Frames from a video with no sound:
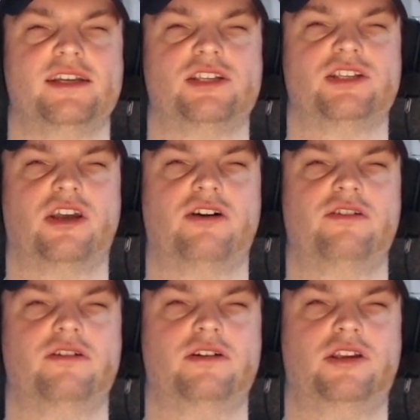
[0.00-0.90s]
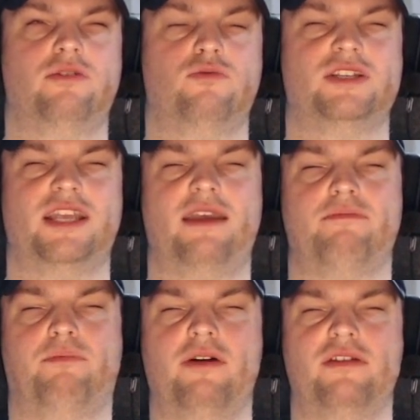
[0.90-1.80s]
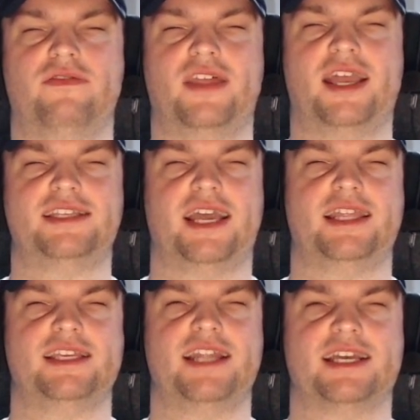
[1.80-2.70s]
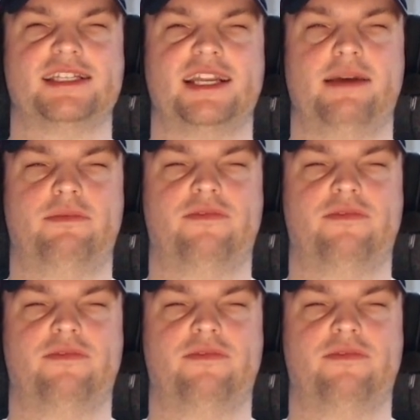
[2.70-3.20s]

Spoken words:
So you will see both of these in this next clip